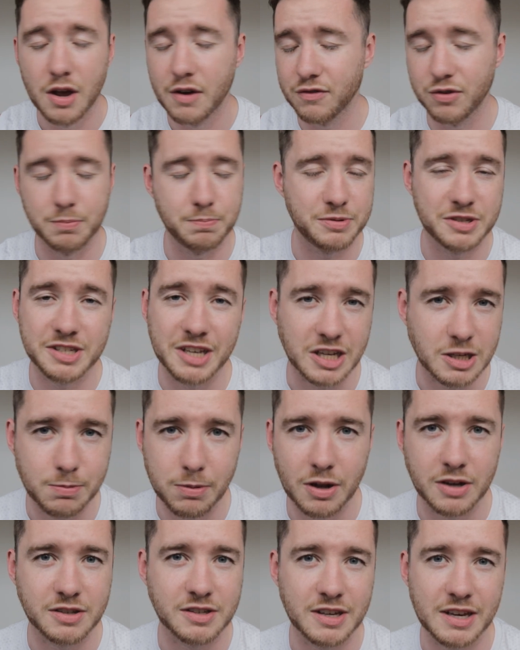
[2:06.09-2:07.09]
for
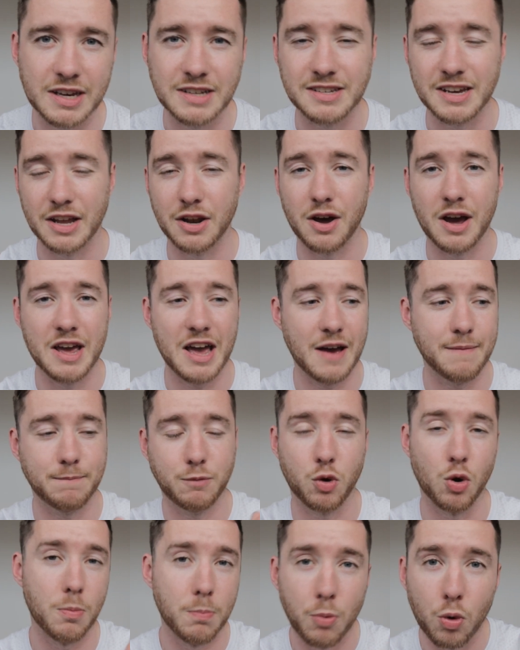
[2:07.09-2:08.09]
6+ years and I have
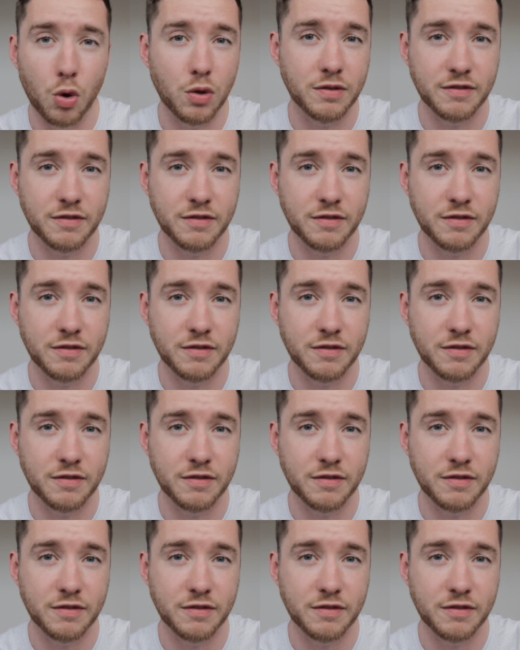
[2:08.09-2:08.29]
got more